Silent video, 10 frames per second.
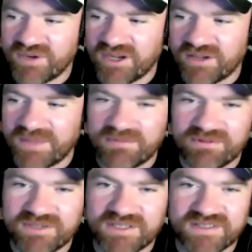while maybe
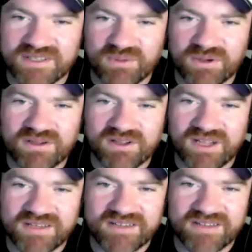we didn't set the world
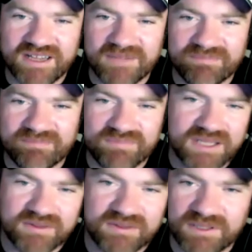alight, there
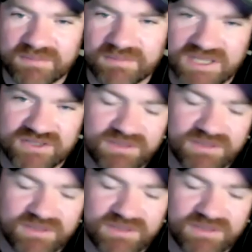could be potential.